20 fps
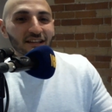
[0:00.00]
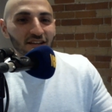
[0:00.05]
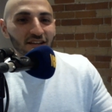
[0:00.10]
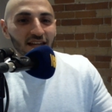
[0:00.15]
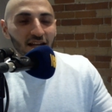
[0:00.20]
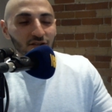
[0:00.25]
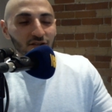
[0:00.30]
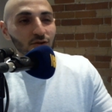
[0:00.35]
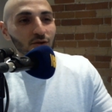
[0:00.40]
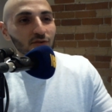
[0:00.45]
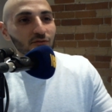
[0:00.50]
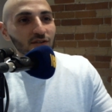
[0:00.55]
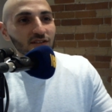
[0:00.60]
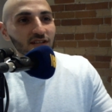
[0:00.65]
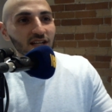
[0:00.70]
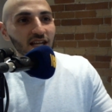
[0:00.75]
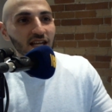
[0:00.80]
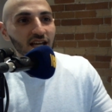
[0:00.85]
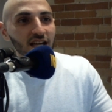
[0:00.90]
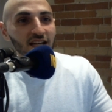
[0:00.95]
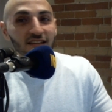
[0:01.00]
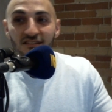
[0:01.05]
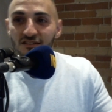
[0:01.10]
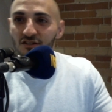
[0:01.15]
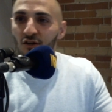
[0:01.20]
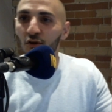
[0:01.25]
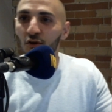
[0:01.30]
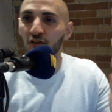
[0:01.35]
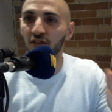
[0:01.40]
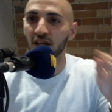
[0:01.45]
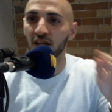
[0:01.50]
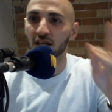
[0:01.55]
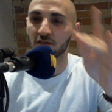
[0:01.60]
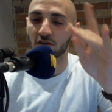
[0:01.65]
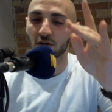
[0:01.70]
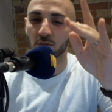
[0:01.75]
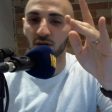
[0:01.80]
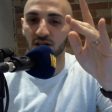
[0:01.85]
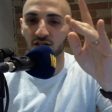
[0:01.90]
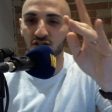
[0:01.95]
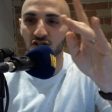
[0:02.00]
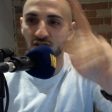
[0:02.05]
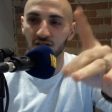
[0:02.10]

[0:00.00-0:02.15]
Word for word: That'll do it for today, guys. So thank you very much